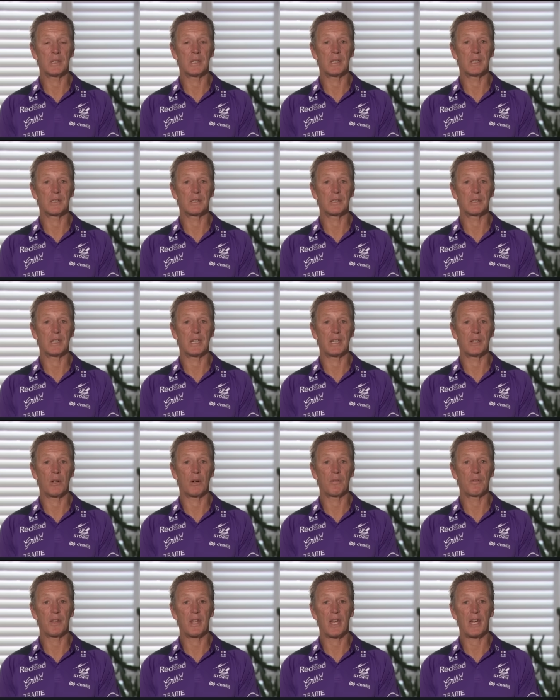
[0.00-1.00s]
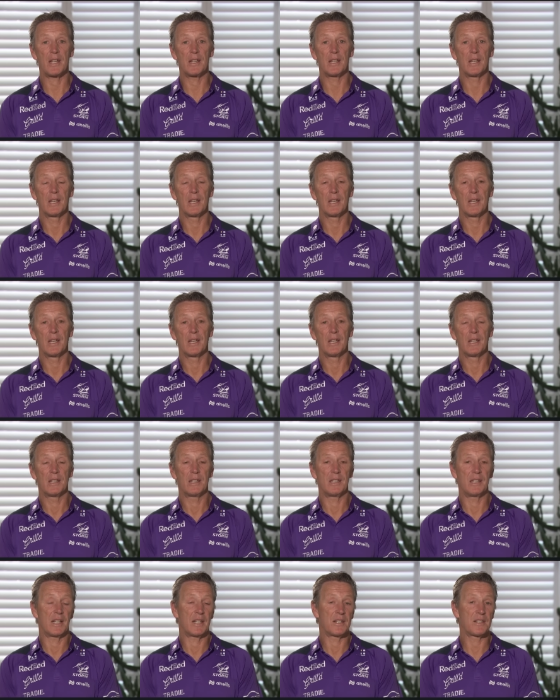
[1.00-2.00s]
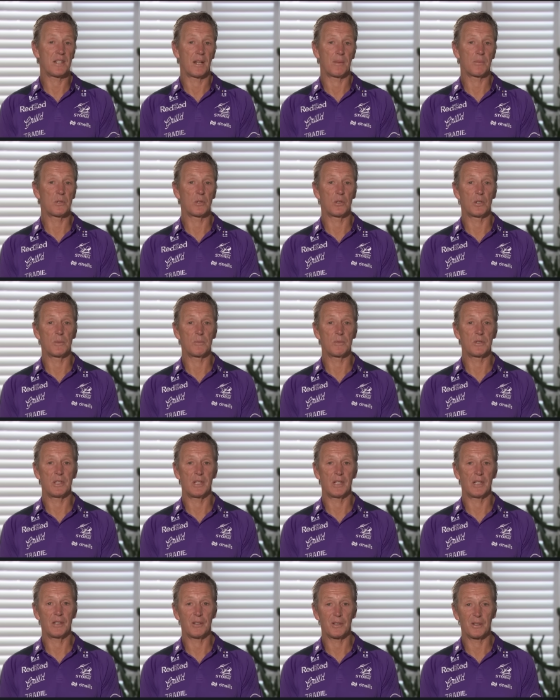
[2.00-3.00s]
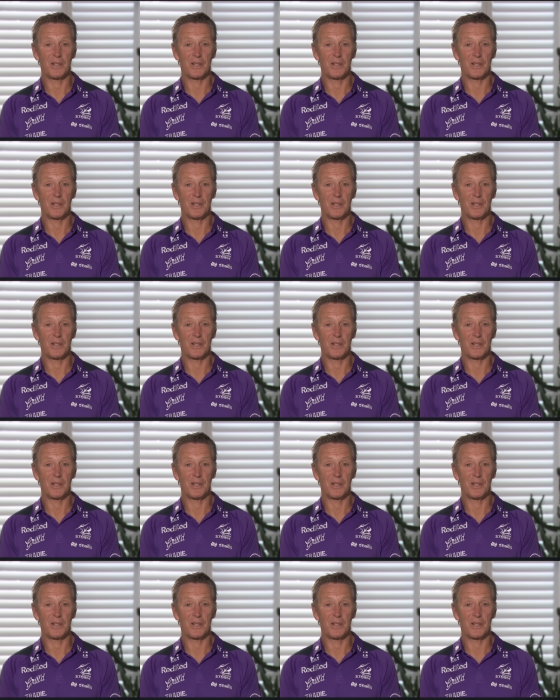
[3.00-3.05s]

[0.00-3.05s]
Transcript: and, and, offer that. And, you know, sometimes you know,